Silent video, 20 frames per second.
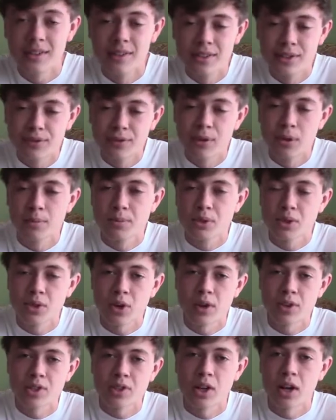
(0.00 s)
this film
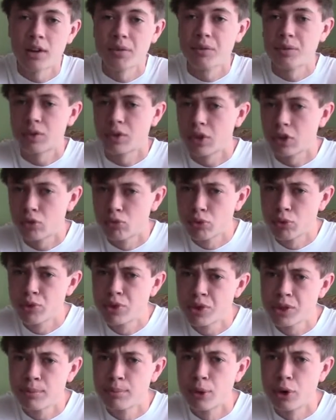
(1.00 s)
starts off with the
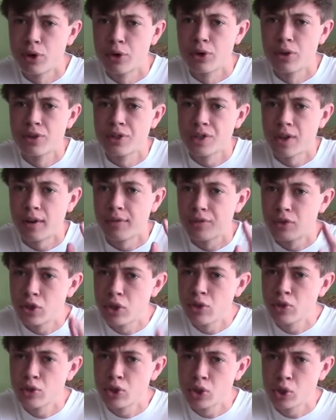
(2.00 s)
gruesome murders of
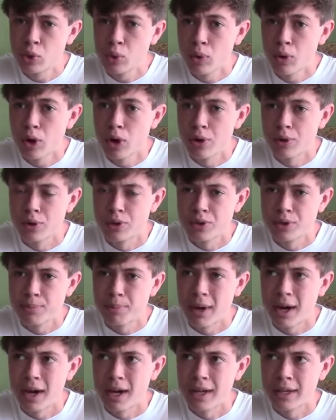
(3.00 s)
two store owners
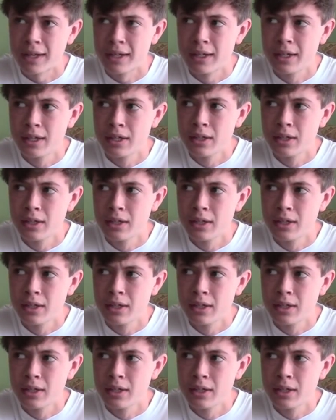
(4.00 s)
by,